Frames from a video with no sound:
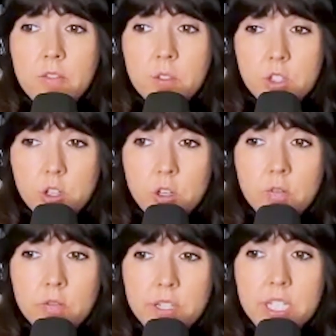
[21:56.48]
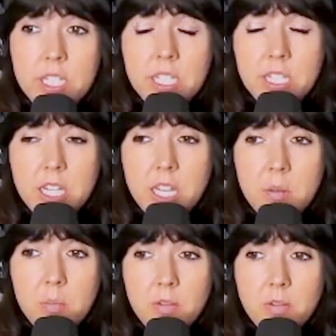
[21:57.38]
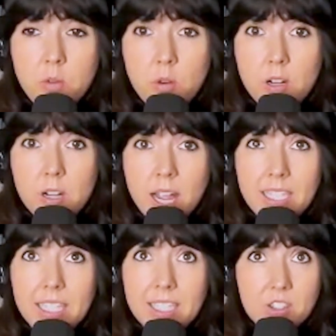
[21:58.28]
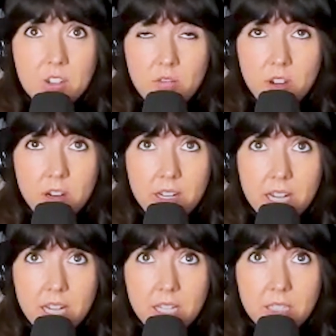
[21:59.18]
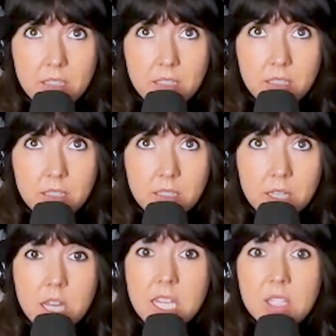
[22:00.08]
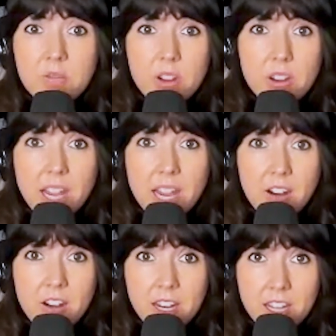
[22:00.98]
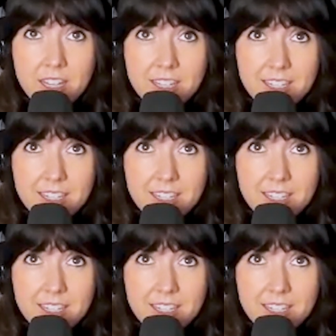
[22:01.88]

served Diddy before and he's not very nice. He's very arrogant.